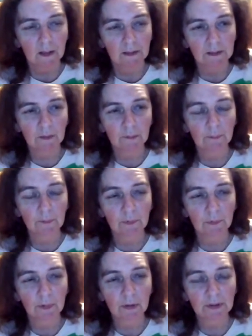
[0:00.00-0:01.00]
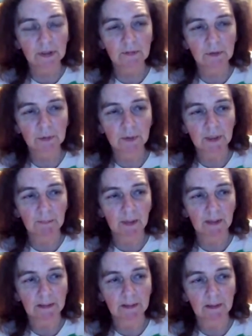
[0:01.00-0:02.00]
So Gurdjieff's talking
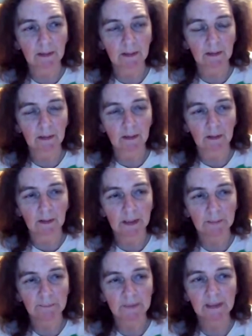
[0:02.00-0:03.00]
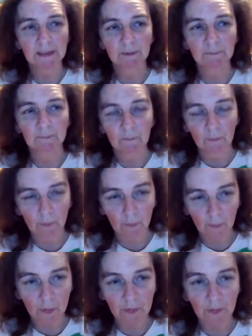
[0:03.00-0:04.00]
about hypnotism,
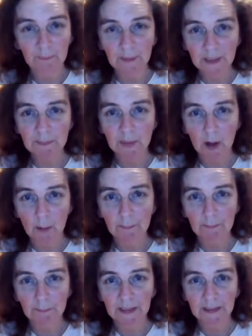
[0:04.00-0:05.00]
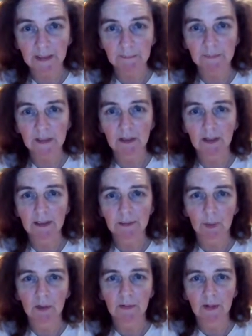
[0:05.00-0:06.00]
that people are being
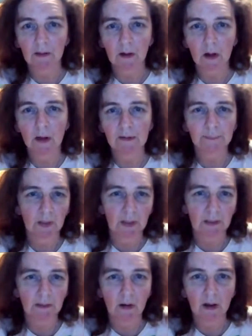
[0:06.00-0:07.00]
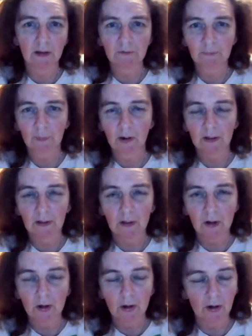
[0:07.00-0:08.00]
hypnotized by their lives, by life, by
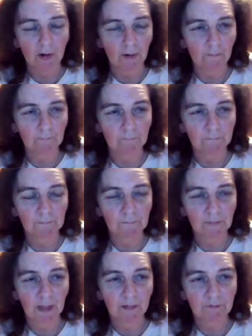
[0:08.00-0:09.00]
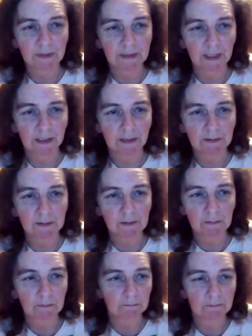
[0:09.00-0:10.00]
everyday
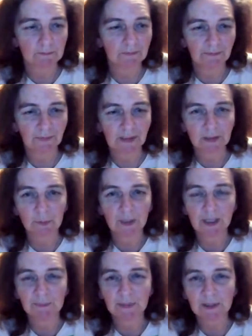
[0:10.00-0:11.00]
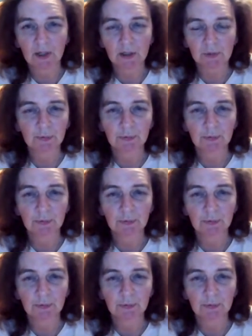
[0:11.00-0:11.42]
things. We're hypnotized.